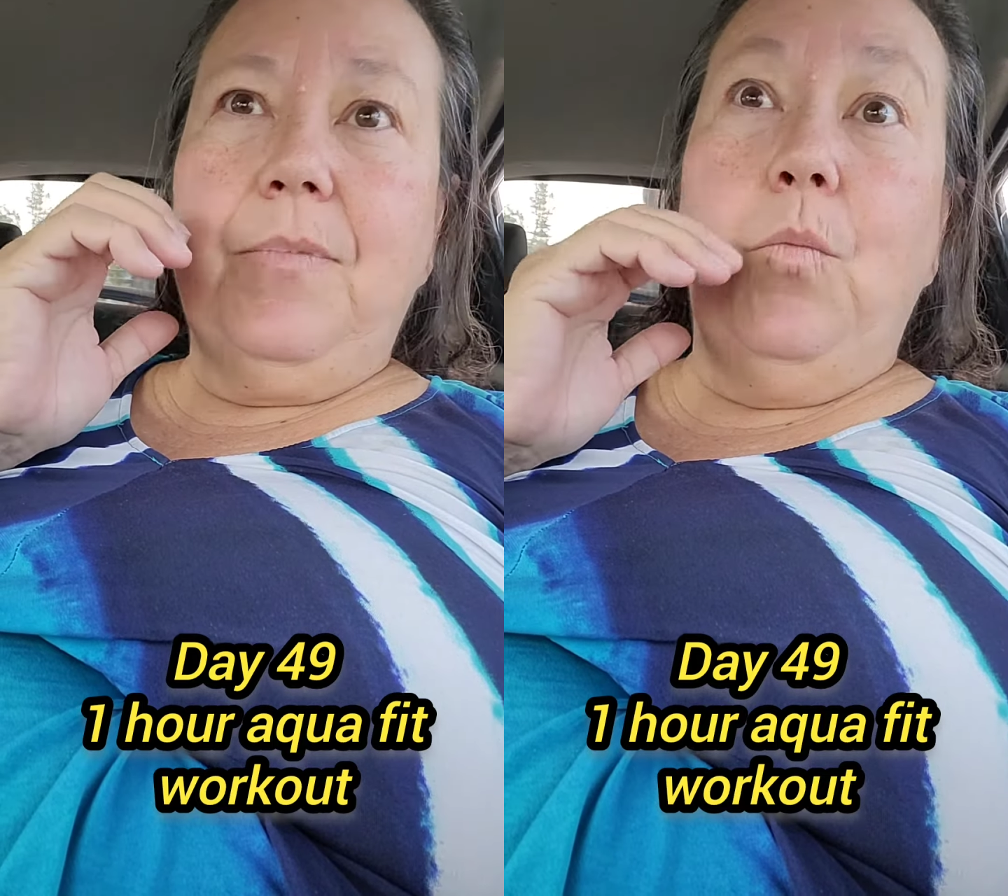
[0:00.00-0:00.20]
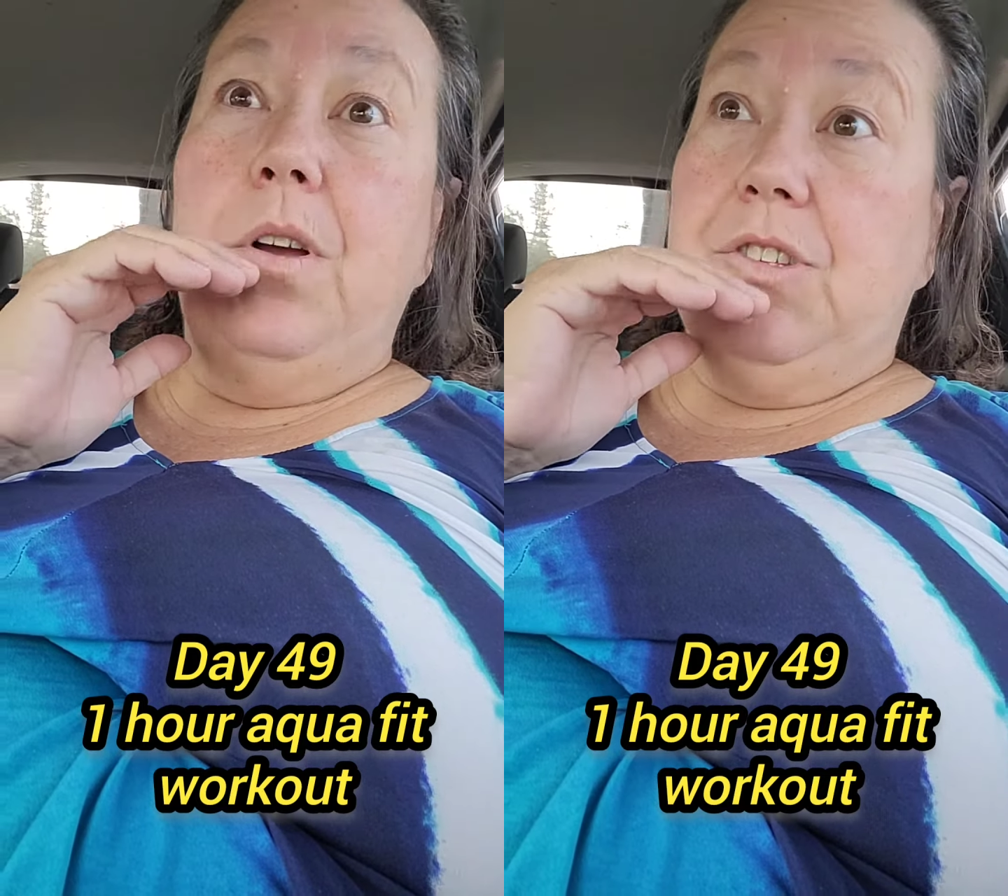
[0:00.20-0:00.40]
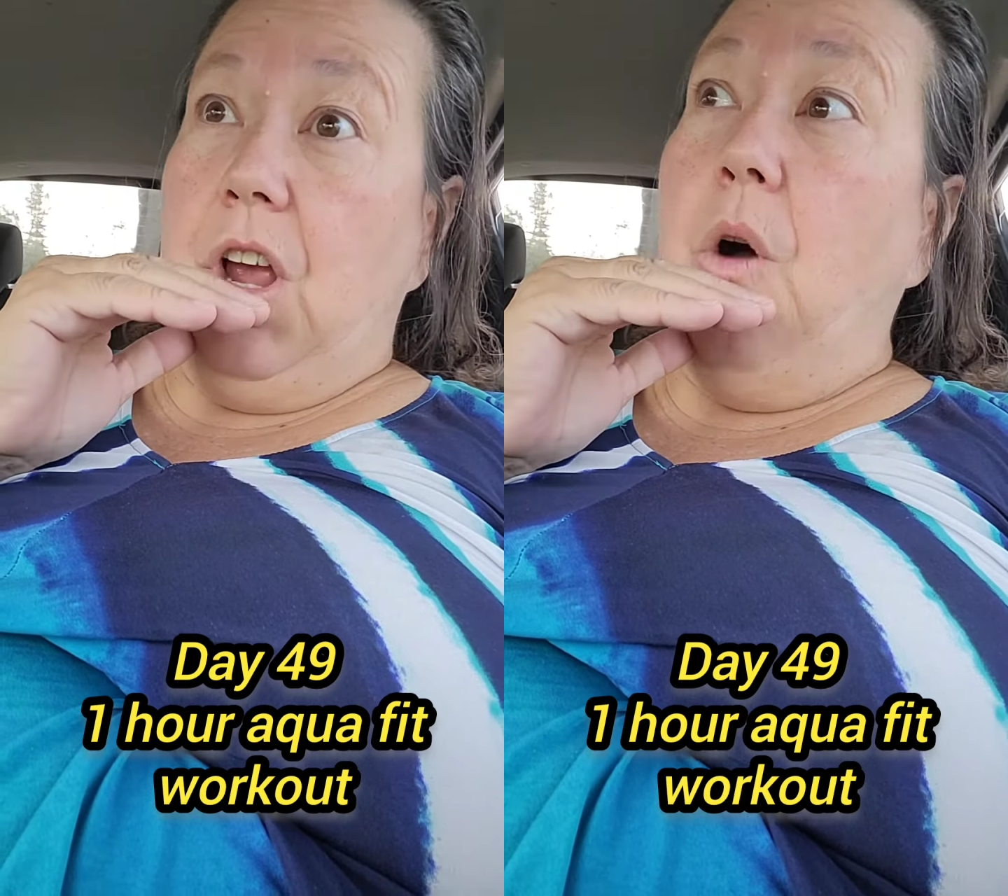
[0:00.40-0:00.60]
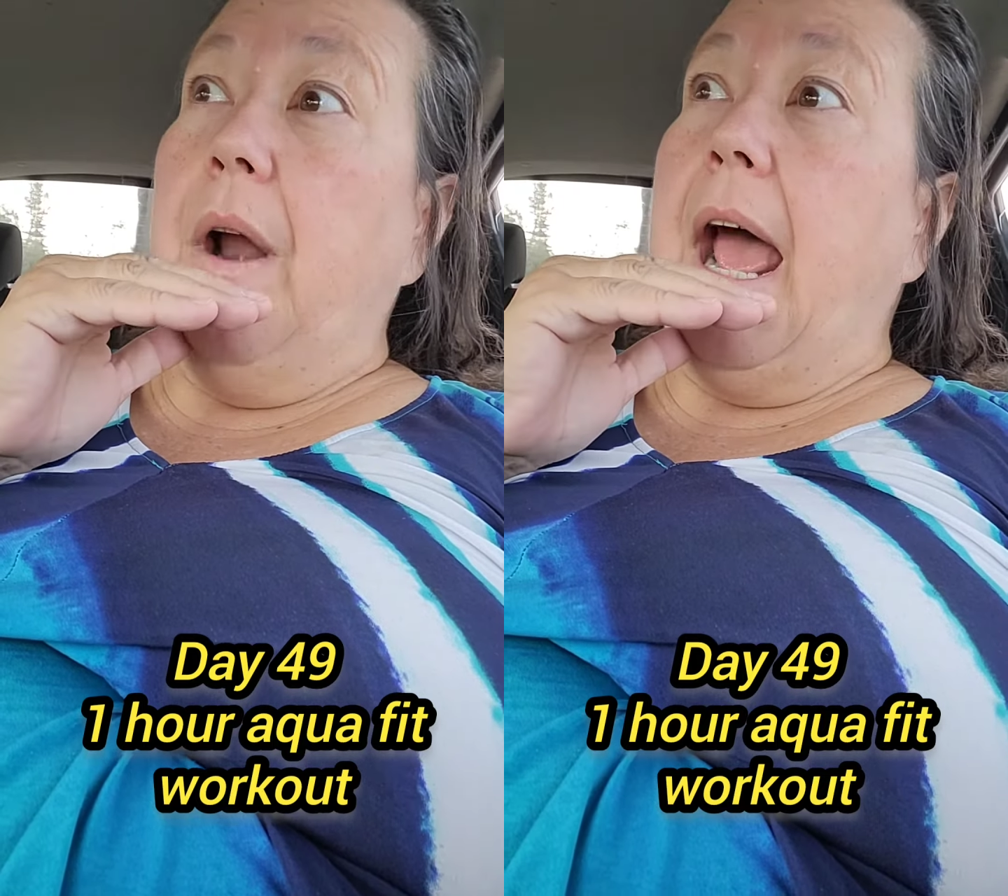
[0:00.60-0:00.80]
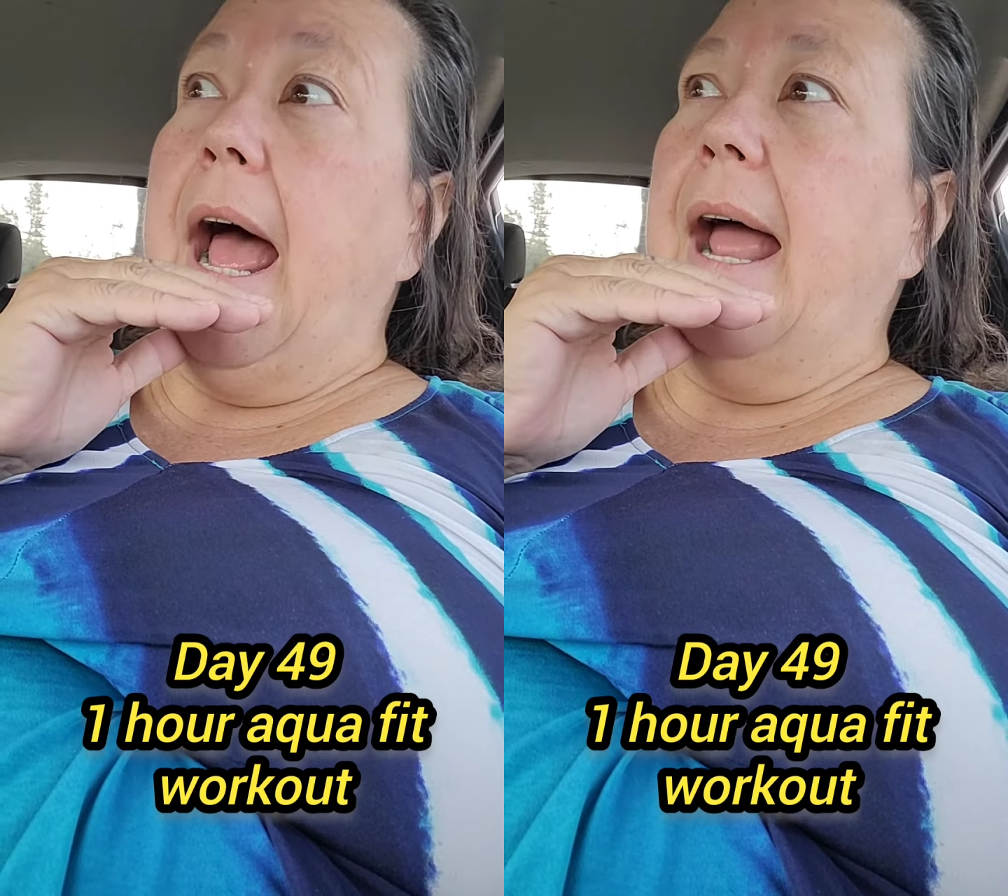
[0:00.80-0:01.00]
What's
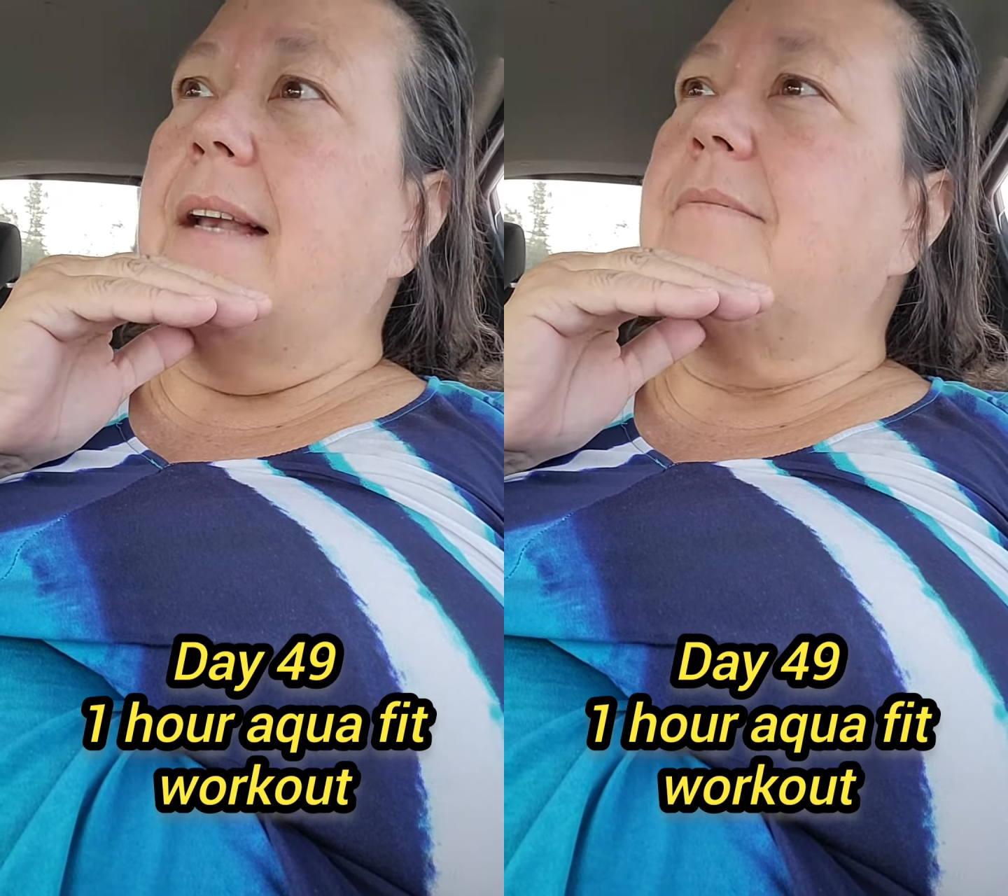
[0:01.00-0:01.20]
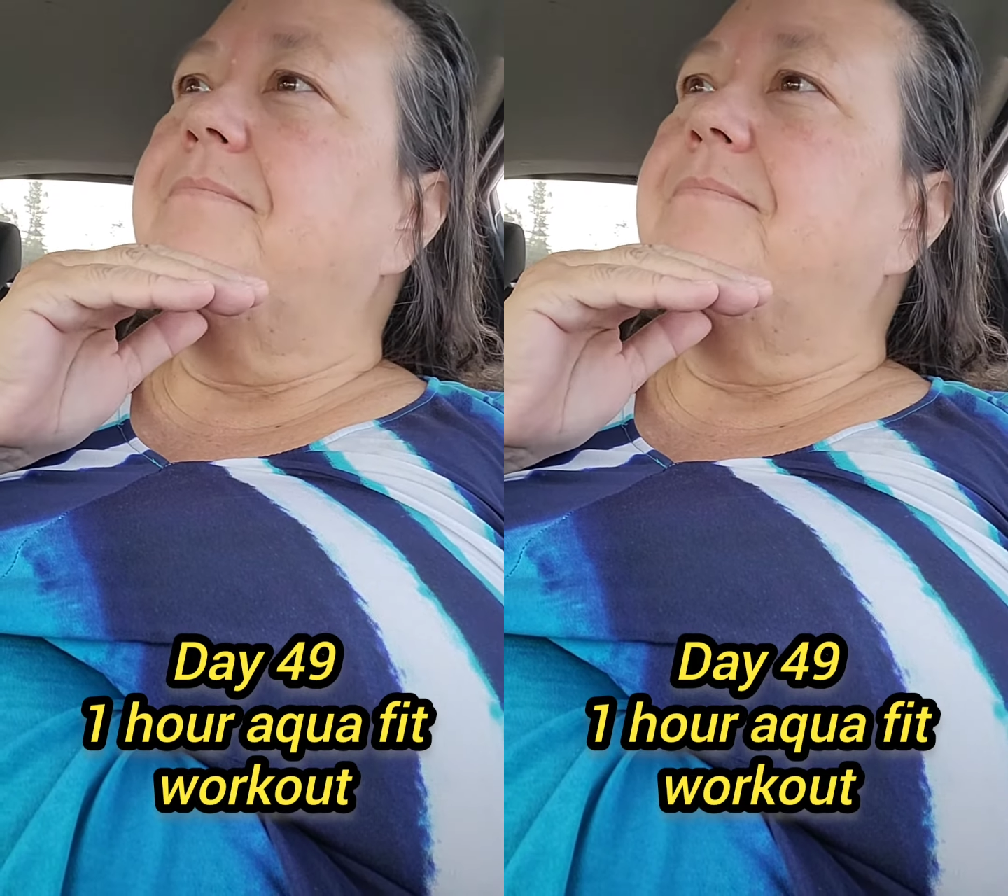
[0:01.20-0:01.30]
going on?